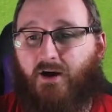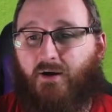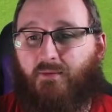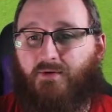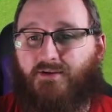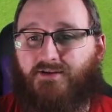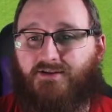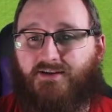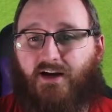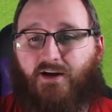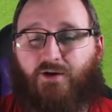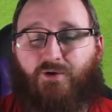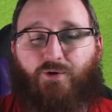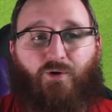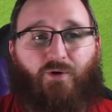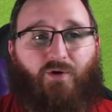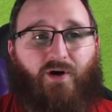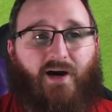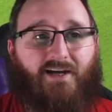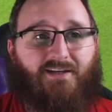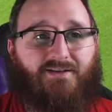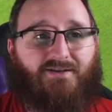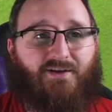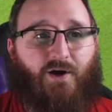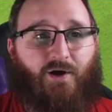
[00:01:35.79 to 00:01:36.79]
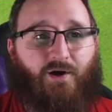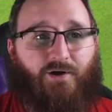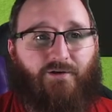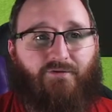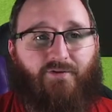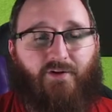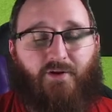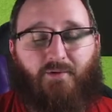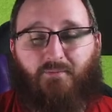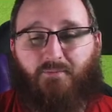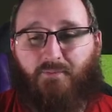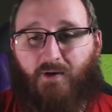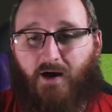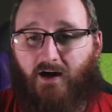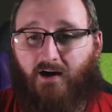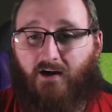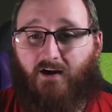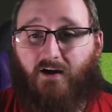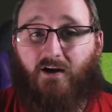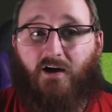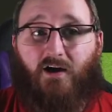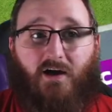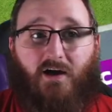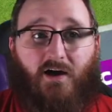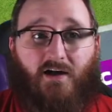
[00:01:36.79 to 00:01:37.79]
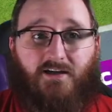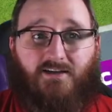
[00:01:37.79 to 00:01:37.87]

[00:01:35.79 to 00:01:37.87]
but Zach Orr heads over the bar,